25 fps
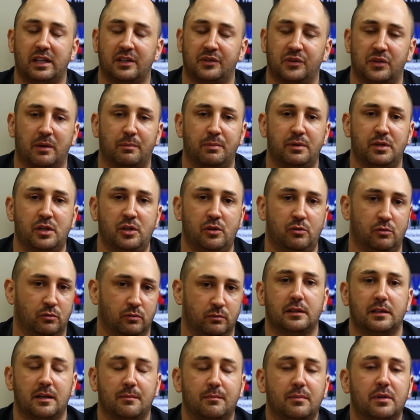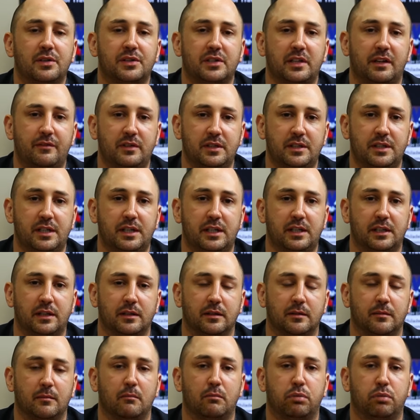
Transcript: it's up to you number 17